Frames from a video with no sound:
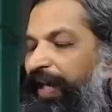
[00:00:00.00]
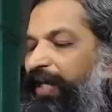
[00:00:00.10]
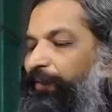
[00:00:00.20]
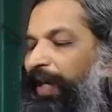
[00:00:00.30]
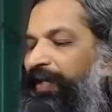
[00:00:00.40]

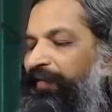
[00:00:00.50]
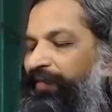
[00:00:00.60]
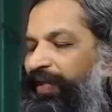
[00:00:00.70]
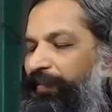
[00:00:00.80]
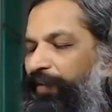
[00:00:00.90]
It might have
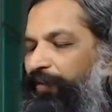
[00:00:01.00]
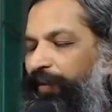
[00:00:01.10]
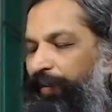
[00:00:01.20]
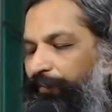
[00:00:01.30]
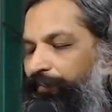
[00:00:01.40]
seemed to
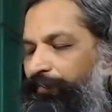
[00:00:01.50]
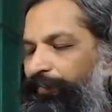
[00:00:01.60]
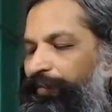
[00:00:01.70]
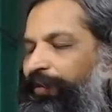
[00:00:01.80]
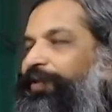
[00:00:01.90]
him,
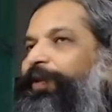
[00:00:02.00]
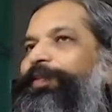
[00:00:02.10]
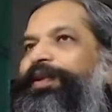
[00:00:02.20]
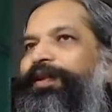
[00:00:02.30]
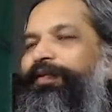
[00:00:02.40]
to this
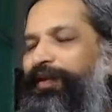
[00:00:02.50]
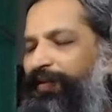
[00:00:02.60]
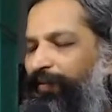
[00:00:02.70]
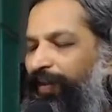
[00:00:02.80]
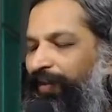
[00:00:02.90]
observer,
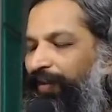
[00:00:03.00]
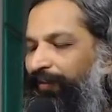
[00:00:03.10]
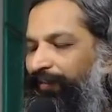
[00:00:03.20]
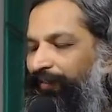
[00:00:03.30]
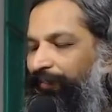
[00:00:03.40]
this
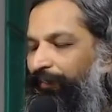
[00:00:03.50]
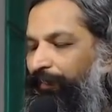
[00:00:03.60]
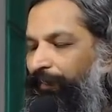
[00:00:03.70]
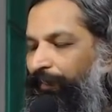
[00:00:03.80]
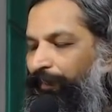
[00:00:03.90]
witness,
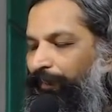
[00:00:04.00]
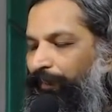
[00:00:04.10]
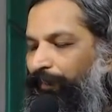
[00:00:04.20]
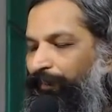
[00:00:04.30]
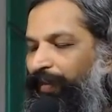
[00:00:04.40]

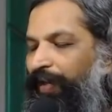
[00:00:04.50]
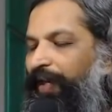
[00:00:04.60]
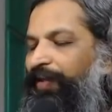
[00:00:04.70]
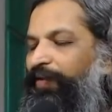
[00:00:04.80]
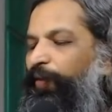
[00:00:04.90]

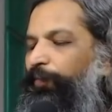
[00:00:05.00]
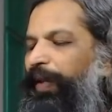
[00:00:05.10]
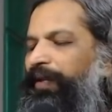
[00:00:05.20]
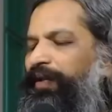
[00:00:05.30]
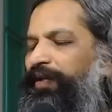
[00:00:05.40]
a
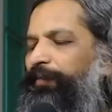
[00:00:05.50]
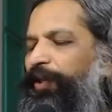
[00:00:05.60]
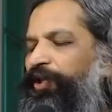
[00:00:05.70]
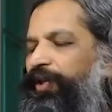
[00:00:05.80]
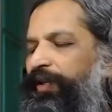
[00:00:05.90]
stupendous
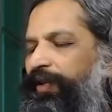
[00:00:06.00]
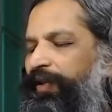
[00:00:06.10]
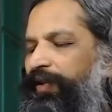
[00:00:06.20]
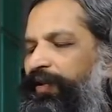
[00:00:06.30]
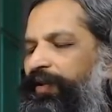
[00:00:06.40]
machinery
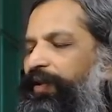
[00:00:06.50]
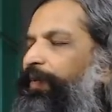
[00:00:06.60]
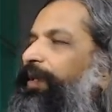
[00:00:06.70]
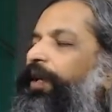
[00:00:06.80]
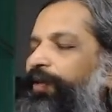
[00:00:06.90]

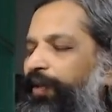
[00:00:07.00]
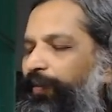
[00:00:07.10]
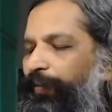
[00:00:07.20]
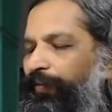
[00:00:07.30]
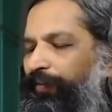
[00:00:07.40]
without a
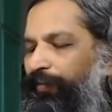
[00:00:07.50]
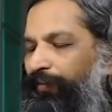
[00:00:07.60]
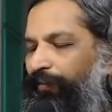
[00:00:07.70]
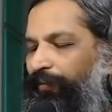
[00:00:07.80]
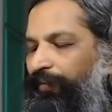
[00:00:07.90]
use,
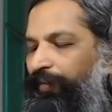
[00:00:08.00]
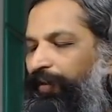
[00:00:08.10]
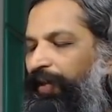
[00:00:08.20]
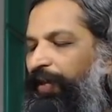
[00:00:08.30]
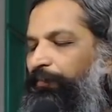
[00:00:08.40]

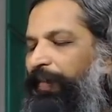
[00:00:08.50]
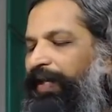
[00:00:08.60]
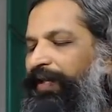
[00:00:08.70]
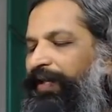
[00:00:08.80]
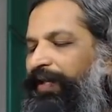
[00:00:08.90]
a
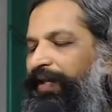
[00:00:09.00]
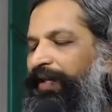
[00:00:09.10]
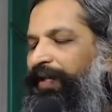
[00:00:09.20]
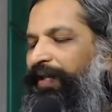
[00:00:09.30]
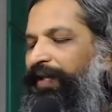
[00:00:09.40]
mighty,
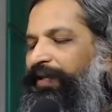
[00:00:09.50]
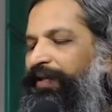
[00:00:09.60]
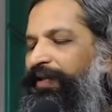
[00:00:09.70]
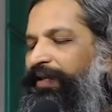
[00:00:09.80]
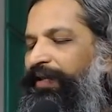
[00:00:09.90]

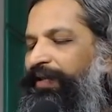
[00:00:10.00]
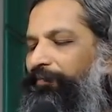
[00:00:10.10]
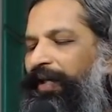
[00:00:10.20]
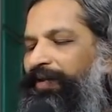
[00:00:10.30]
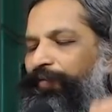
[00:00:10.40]
meaningless
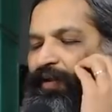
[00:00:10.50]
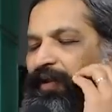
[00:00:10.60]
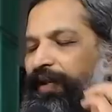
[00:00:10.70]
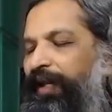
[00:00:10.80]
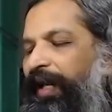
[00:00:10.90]

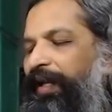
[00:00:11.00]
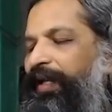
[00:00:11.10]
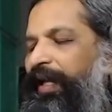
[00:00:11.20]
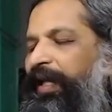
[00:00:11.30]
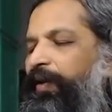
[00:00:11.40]
movement,
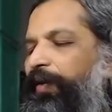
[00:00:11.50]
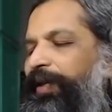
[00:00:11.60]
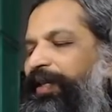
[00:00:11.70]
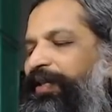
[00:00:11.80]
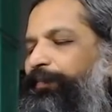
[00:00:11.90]
an
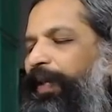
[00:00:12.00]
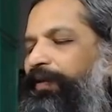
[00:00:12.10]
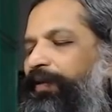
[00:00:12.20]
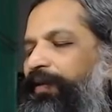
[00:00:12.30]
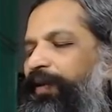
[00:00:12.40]
aeonic
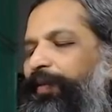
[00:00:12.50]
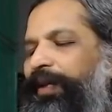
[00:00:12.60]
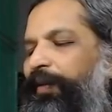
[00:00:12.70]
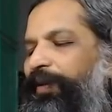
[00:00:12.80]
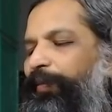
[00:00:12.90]
spectacle
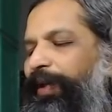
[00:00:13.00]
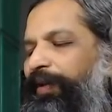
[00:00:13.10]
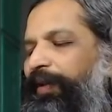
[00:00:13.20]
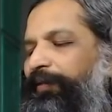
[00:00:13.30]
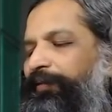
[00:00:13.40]
without a
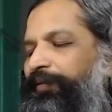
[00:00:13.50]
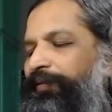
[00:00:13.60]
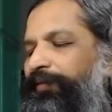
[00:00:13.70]
witness,